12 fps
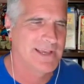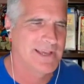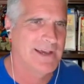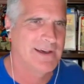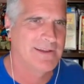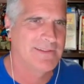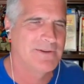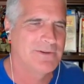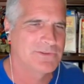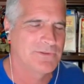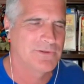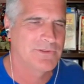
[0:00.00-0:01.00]
Yeah,
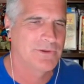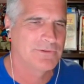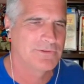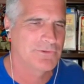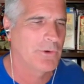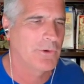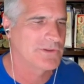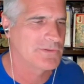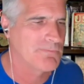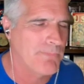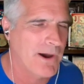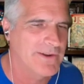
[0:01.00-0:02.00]
those are known as
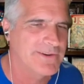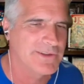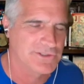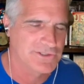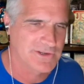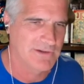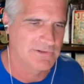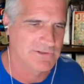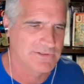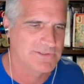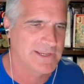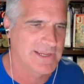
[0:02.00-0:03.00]
bondage
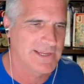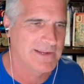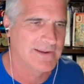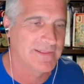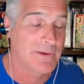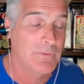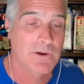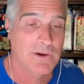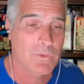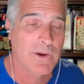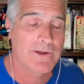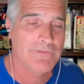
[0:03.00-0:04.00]
covers, and there were
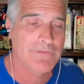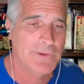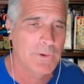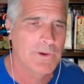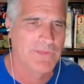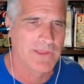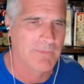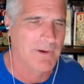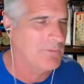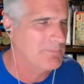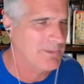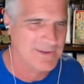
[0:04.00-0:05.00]
quite a few of them.
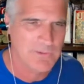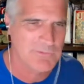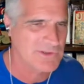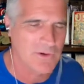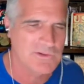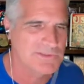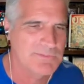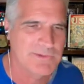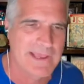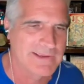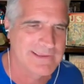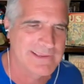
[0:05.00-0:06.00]
Bucky was always
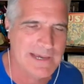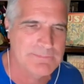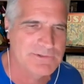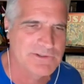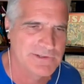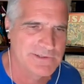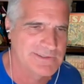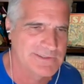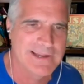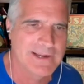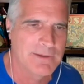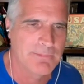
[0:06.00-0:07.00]
getting captured and
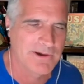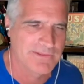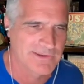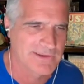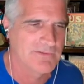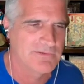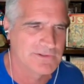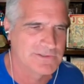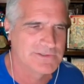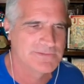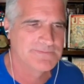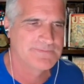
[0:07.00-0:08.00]
tied up on the
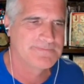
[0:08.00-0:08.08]
covers,